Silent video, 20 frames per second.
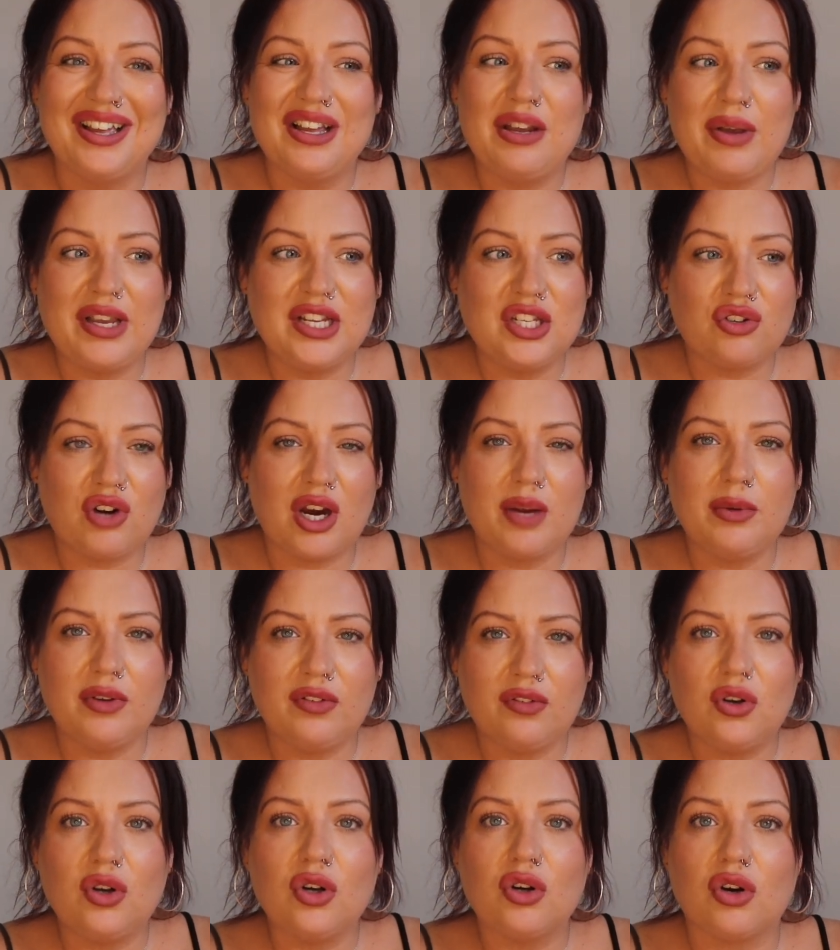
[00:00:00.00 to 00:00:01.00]
You scrape your
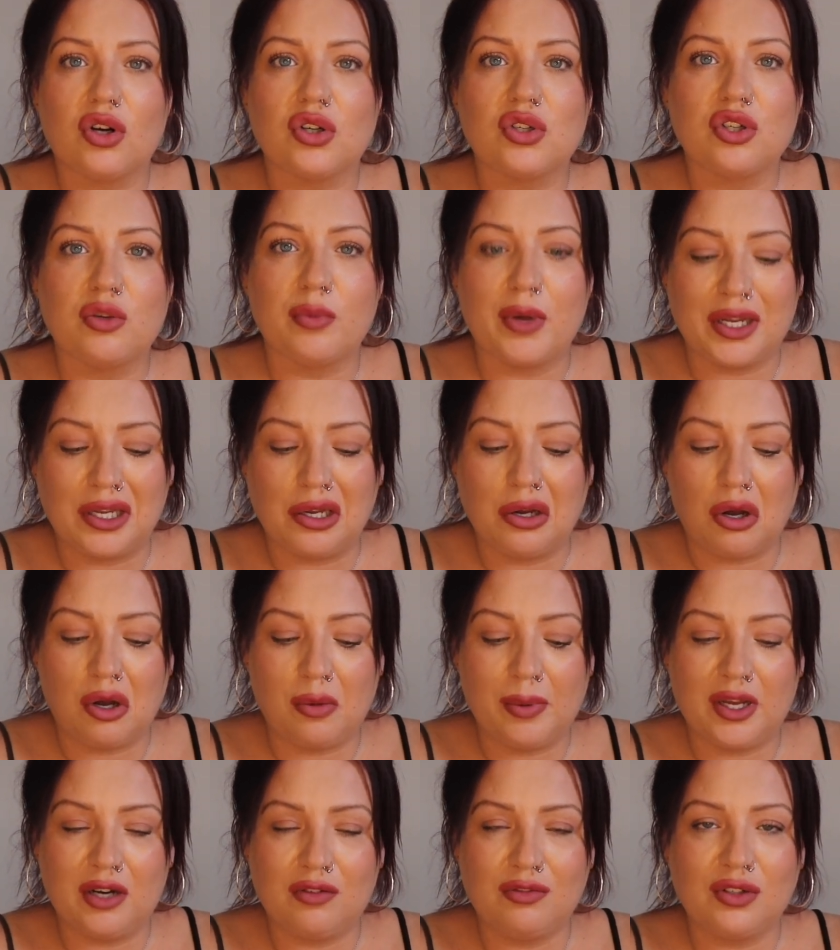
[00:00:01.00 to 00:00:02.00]
foot across something, you've got a
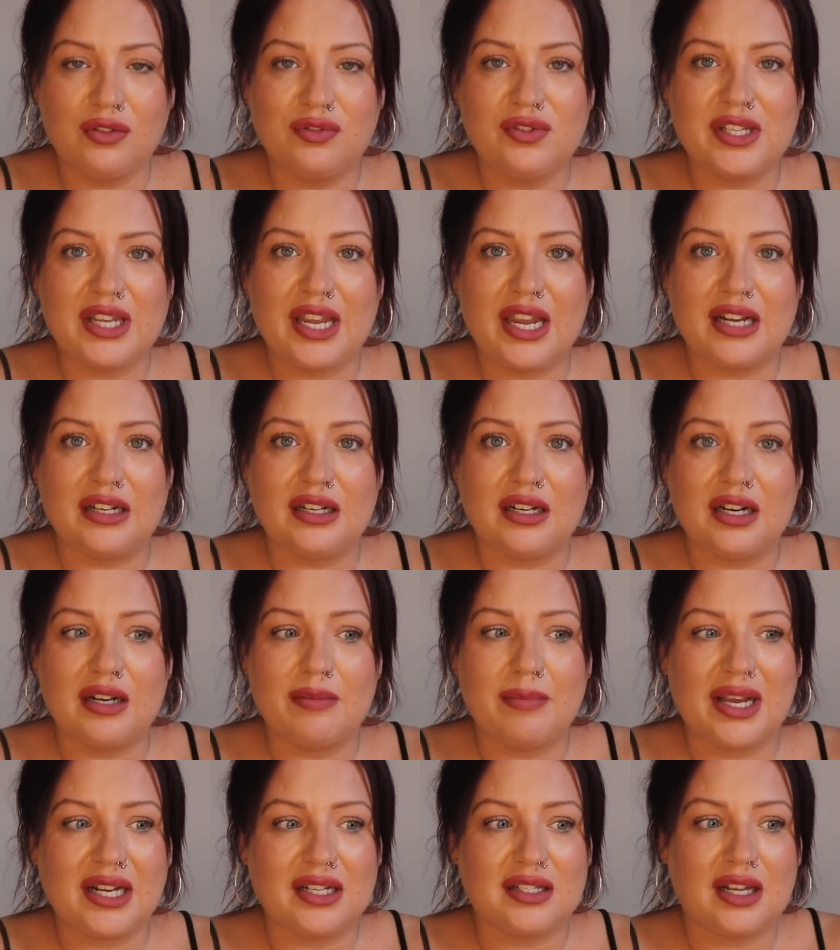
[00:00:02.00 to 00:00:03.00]
bit of rough skin and it
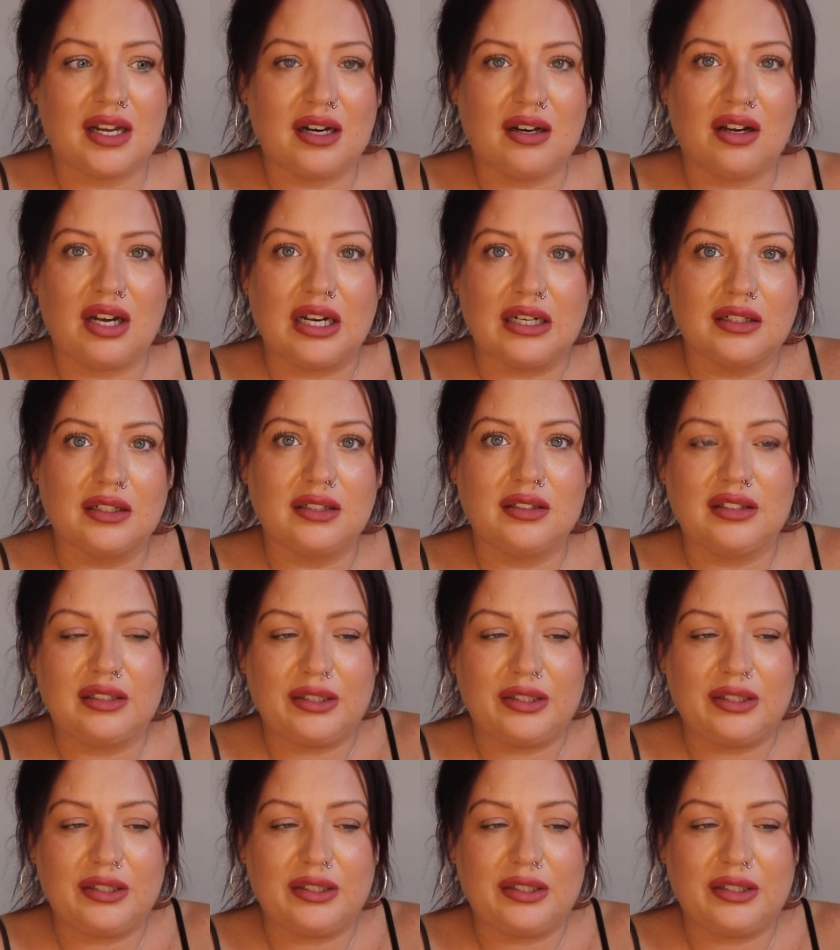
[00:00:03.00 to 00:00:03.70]
makes that like